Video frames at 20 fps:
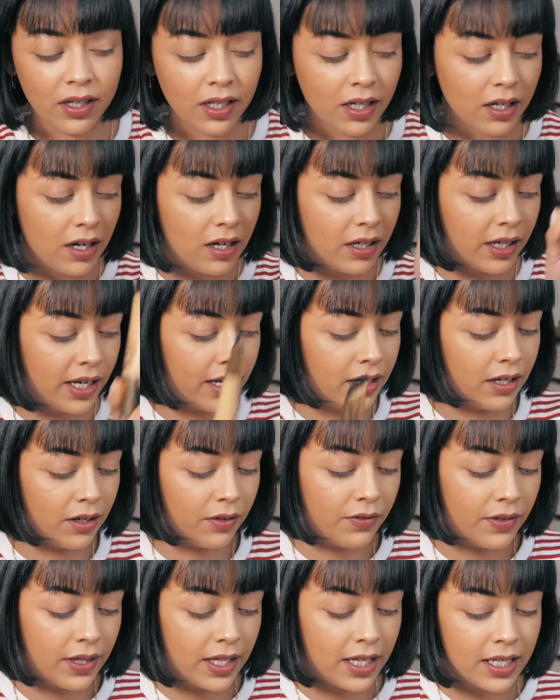Can't get
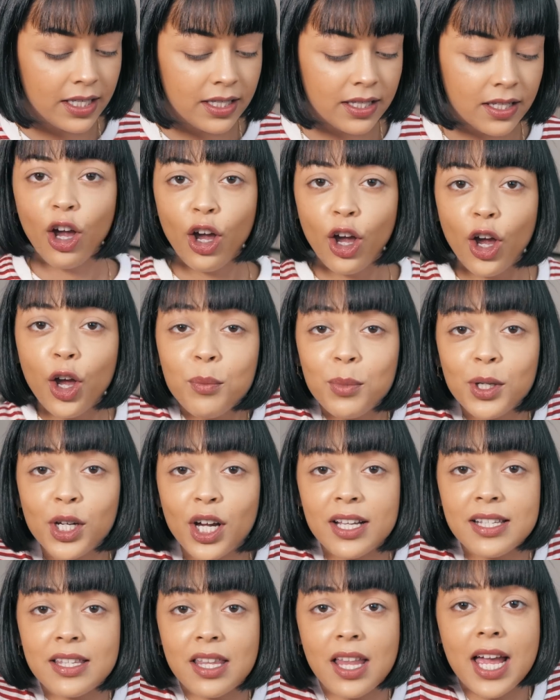enough of this. Hope you
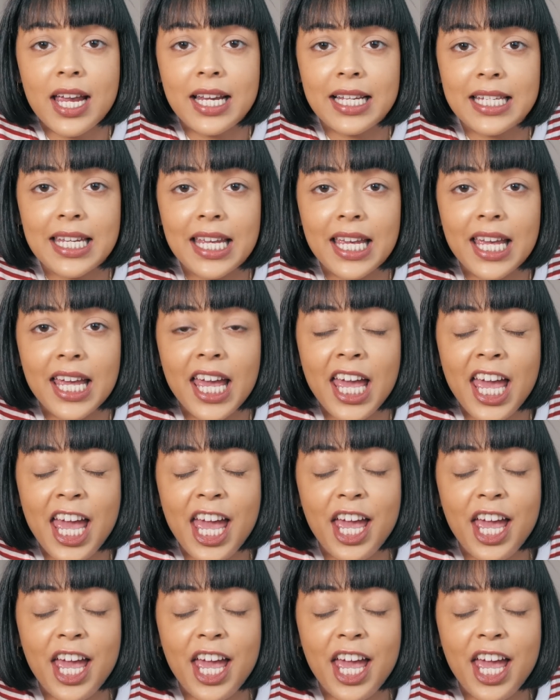guys liked it.